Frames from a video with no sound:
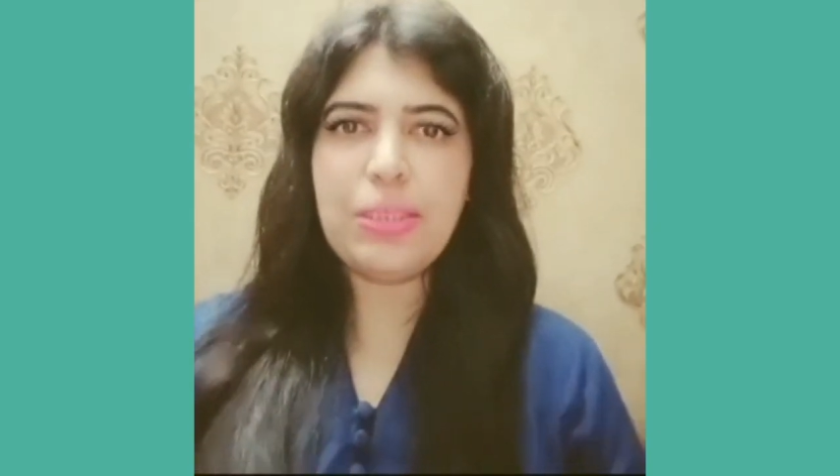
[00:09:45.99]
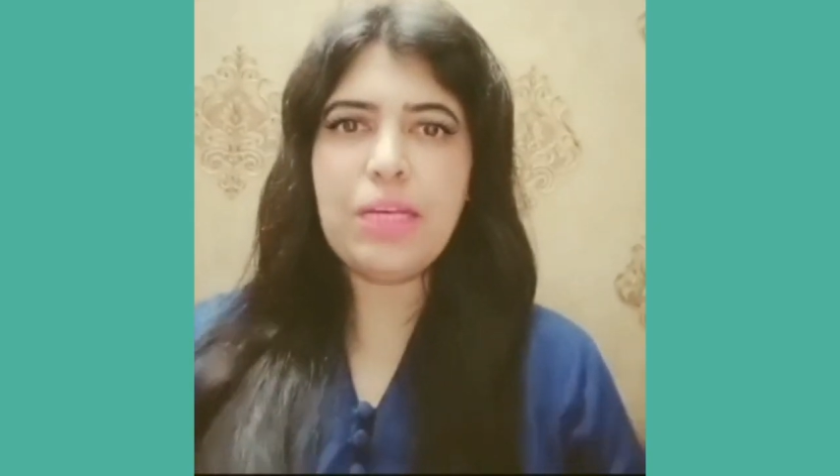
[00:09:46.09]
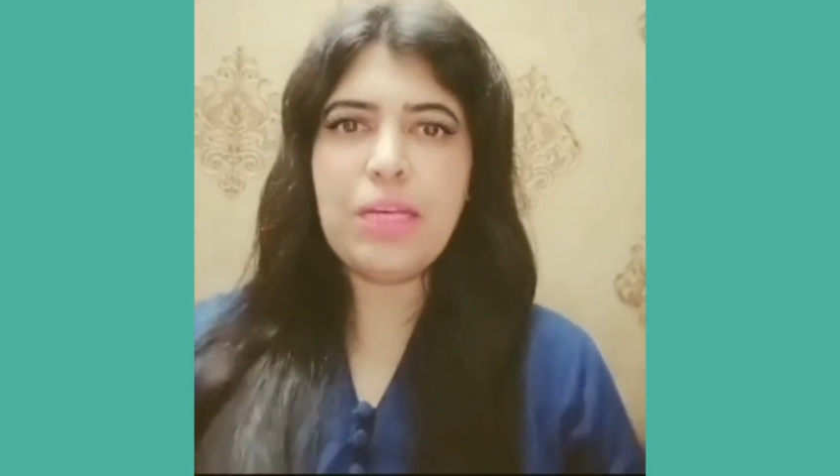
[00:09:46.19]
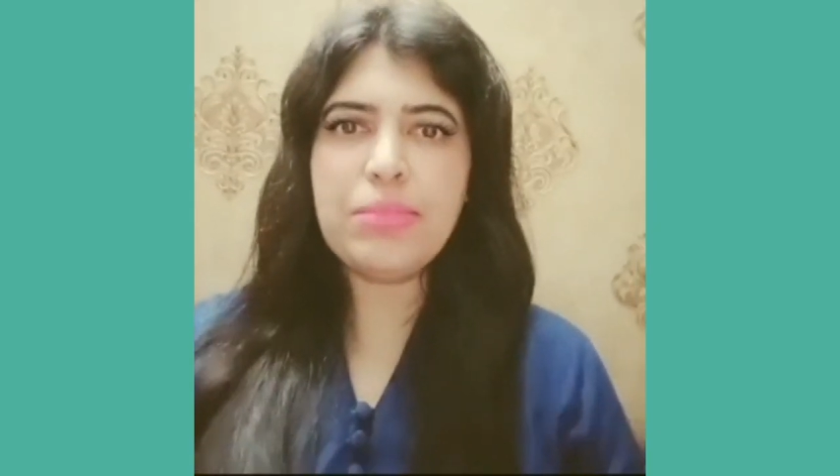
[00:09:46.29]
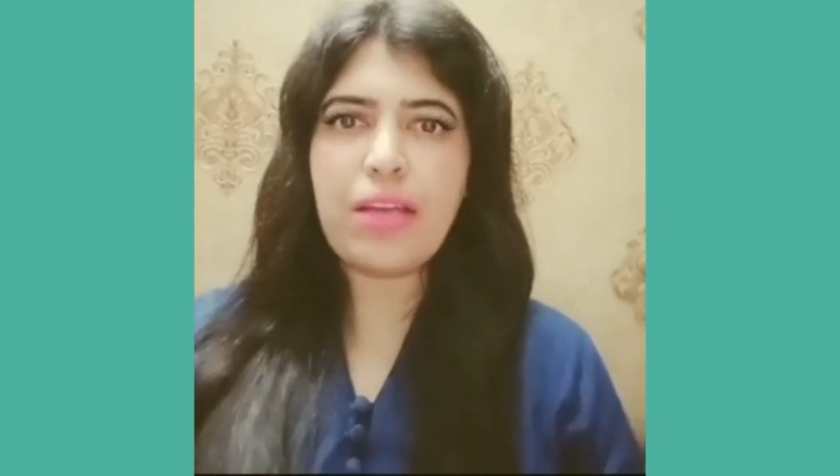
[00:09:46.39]

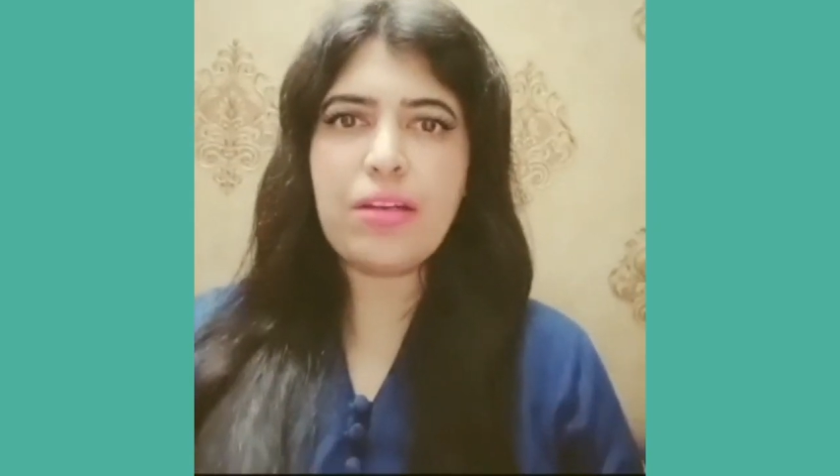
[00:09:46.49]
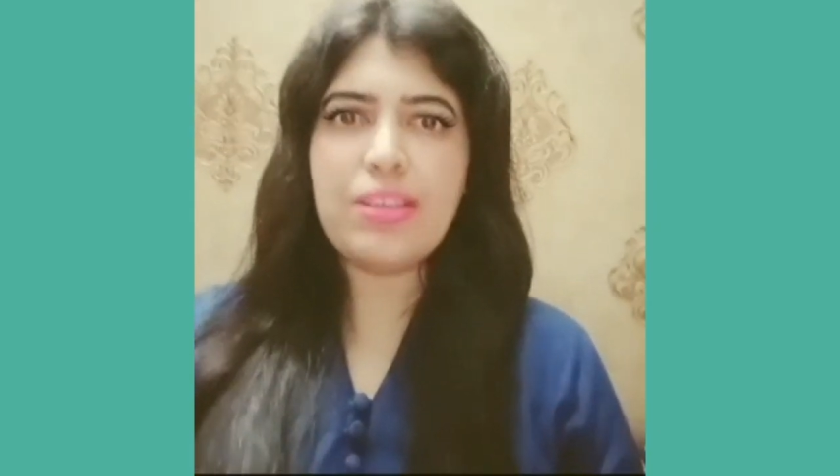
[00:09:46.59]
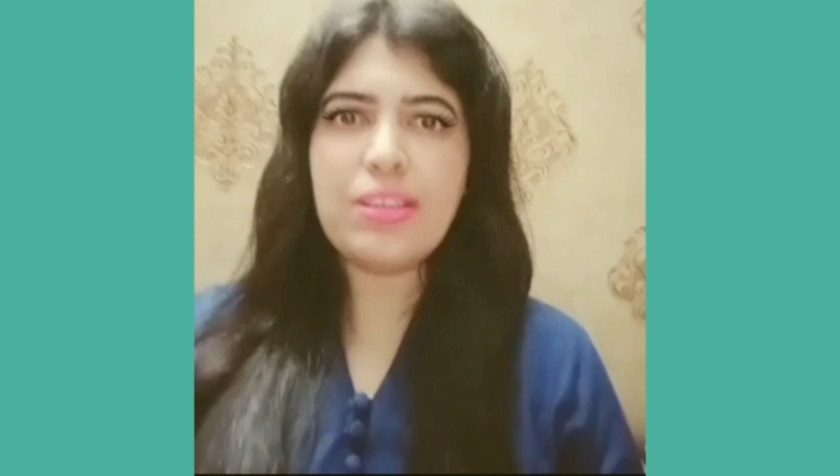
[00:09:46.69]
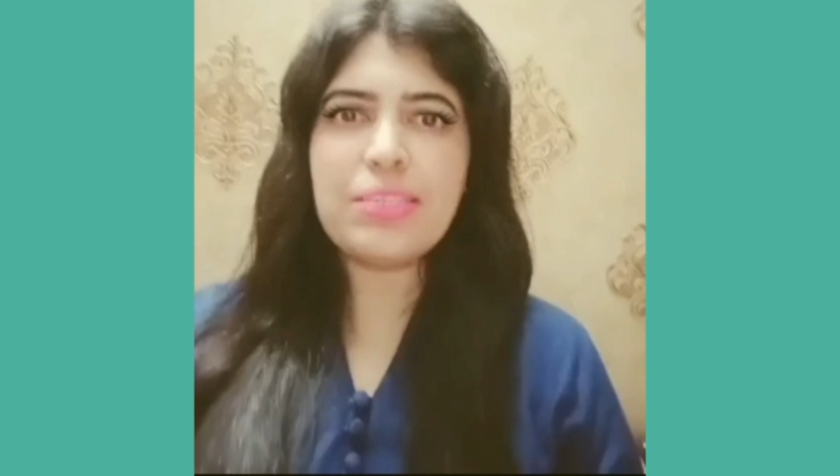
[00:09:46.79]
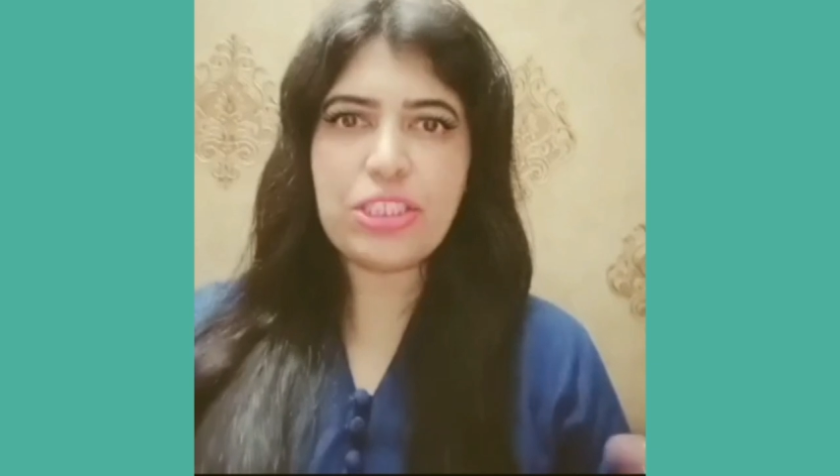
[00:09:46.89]
becomes like
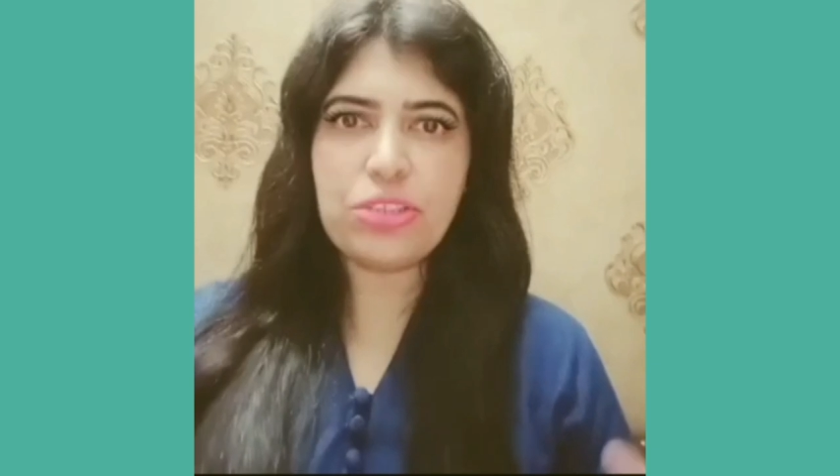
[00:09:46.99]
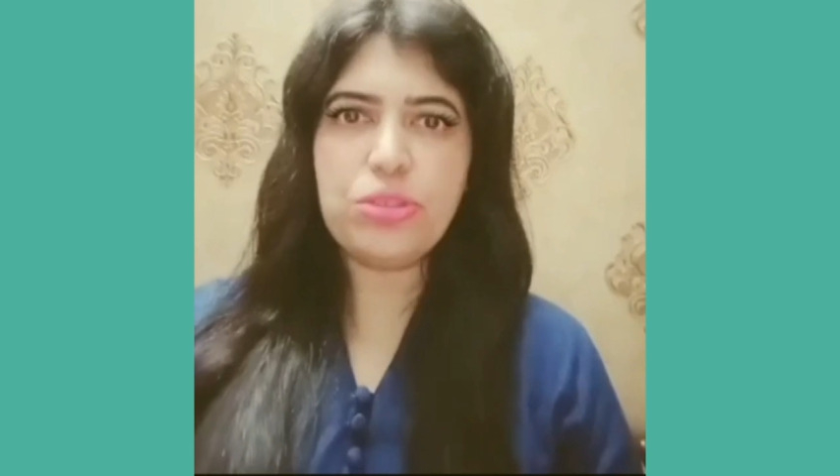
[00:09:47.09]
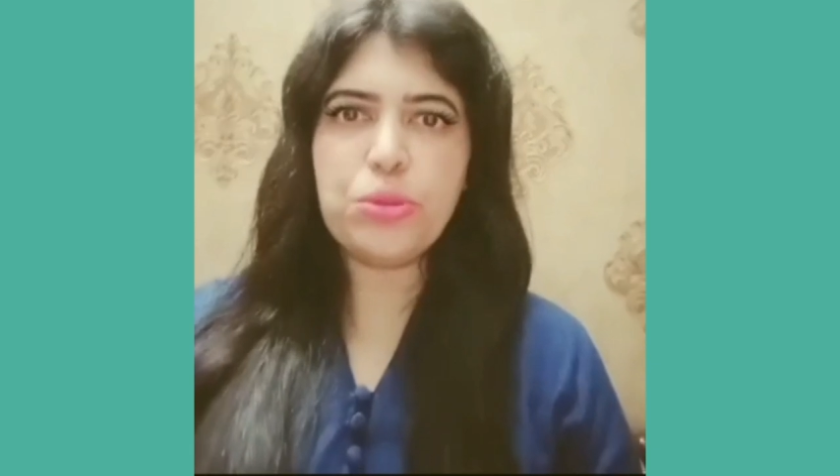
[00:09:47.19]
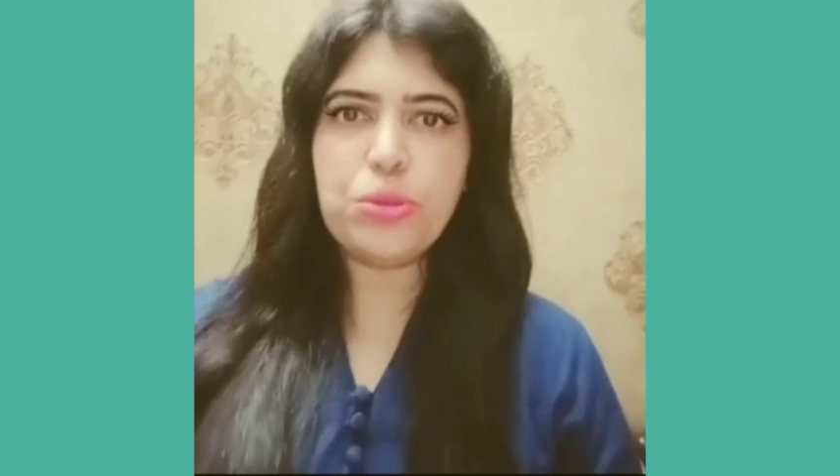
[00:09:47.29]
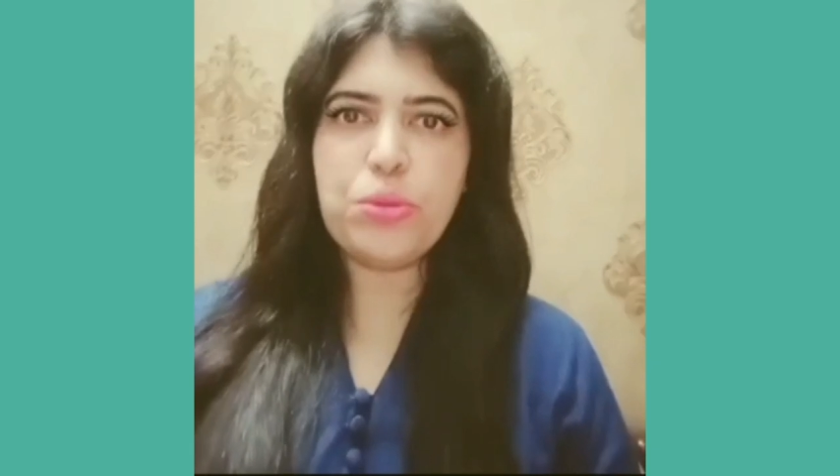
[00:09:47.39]
an
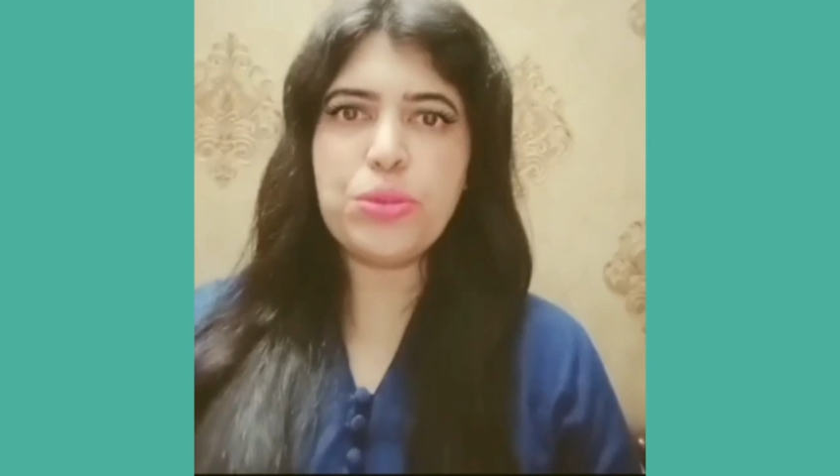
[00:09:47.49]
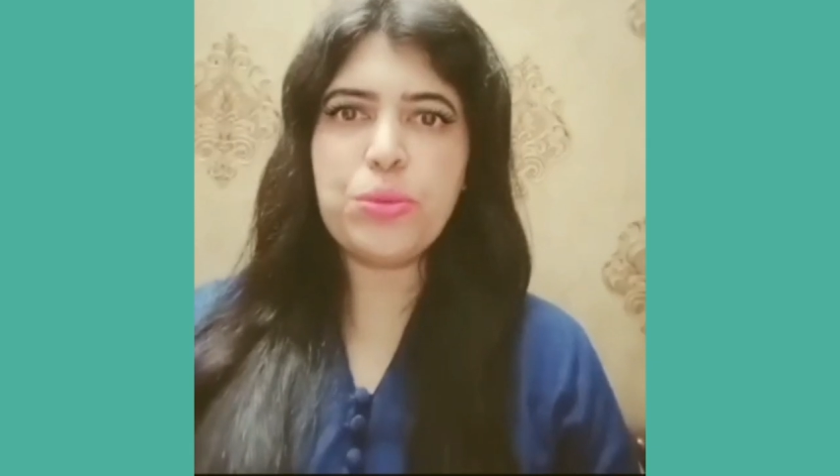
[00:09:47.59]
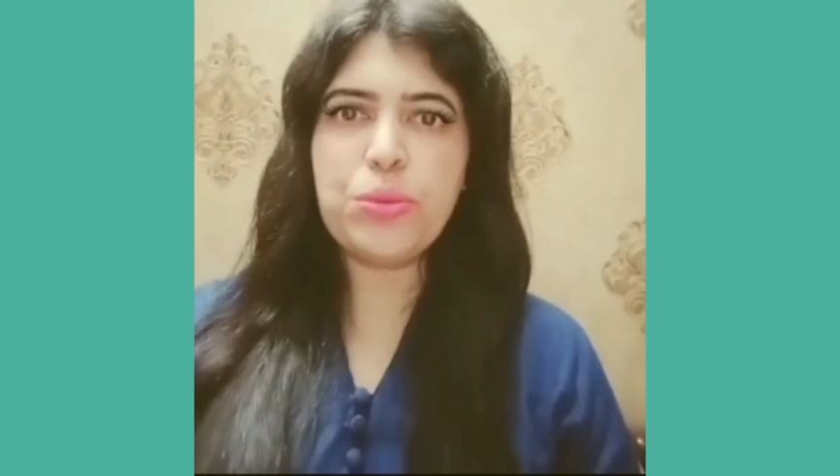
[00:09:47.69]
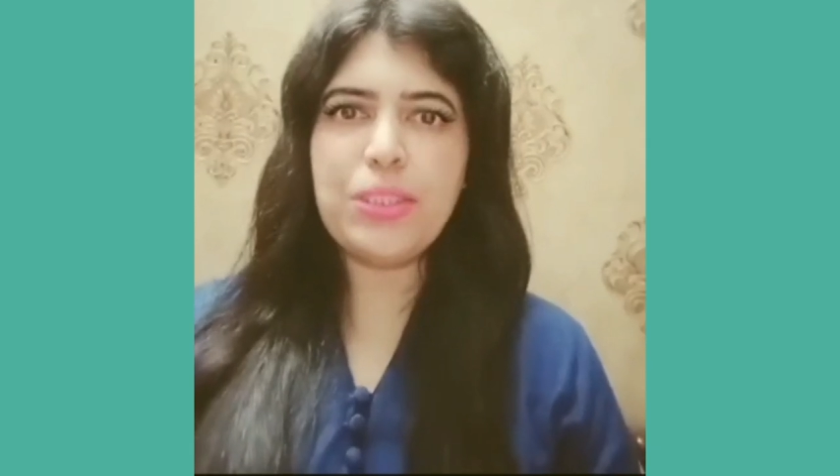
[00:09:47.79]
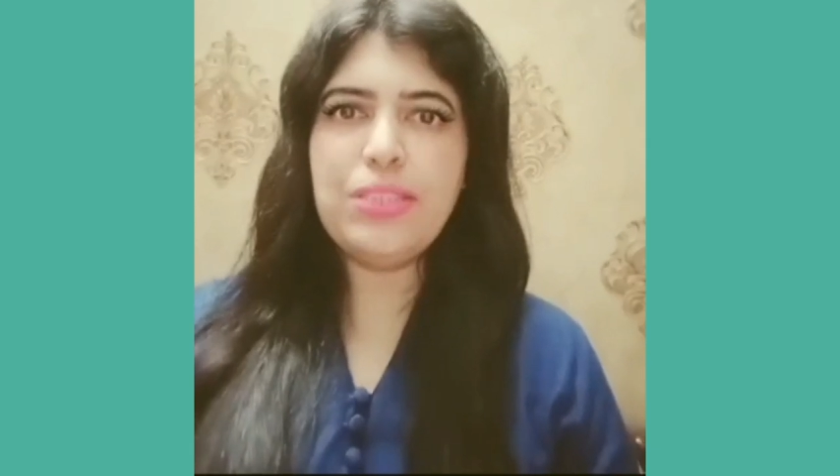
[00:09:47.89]
inspirational
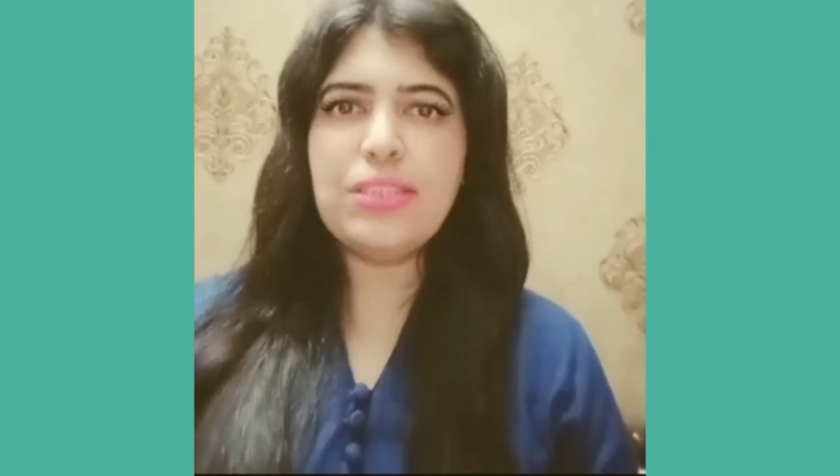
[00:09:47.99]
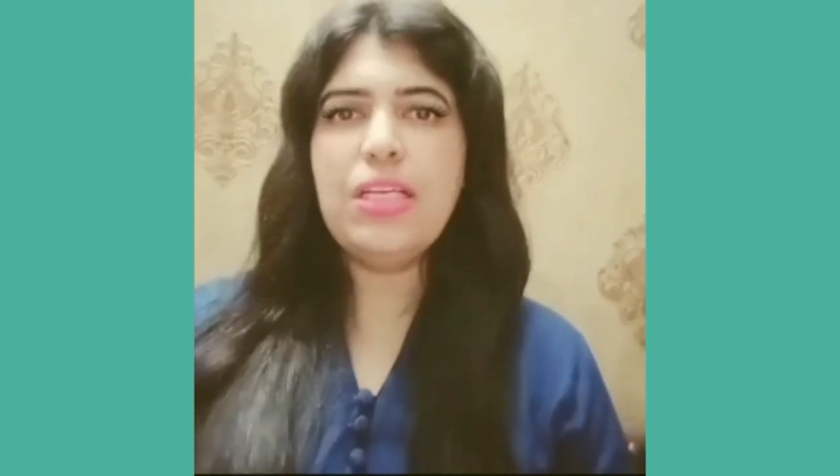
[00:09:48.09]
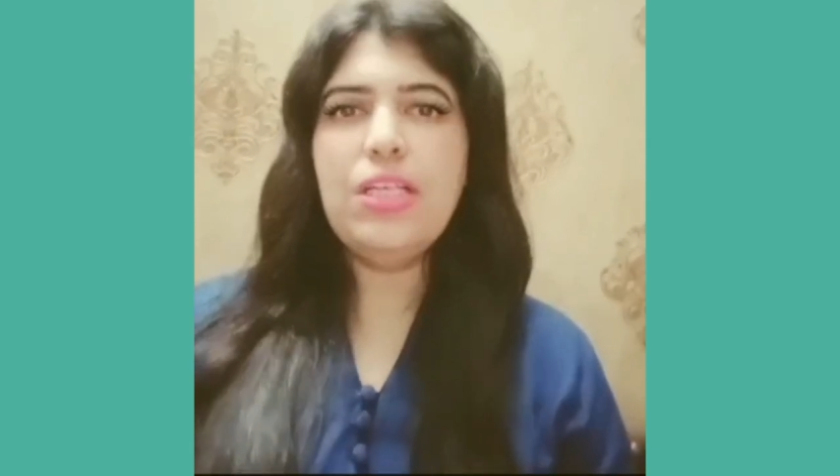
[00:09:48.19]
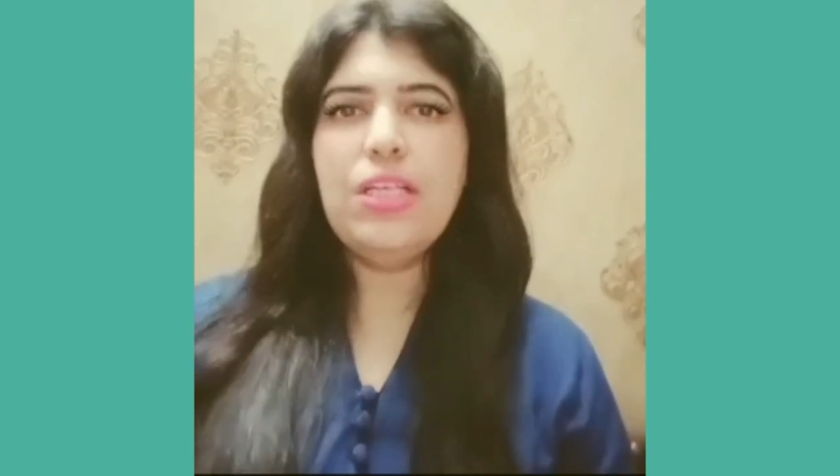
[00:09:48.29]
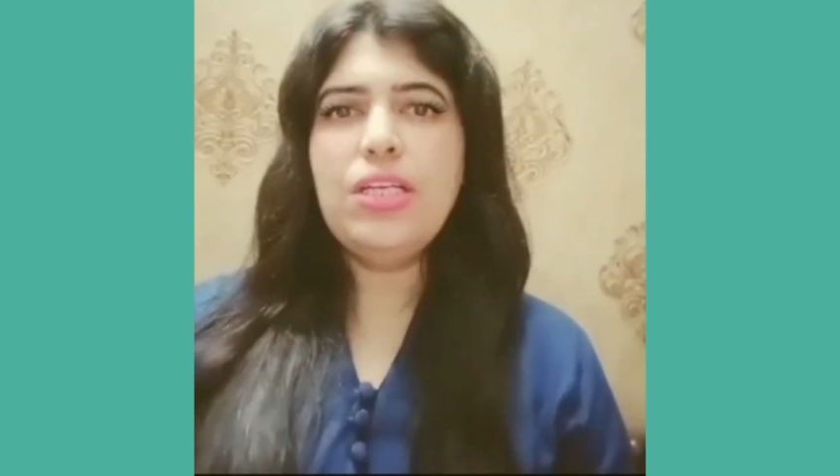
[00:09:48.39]
source to
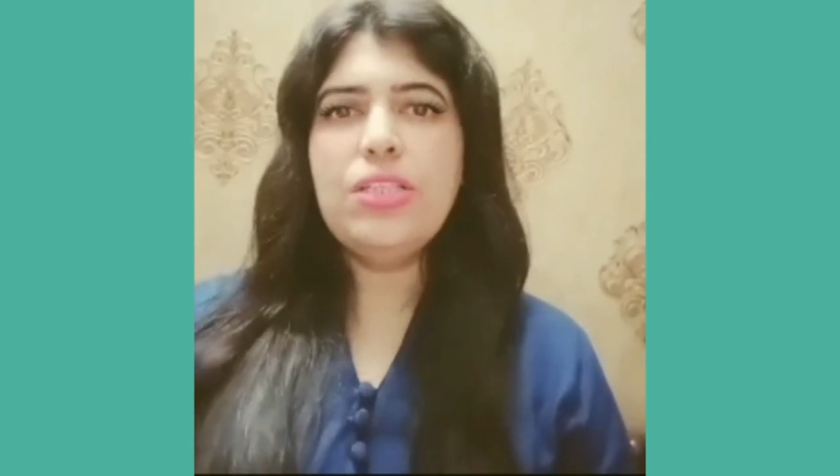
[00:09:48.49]
us.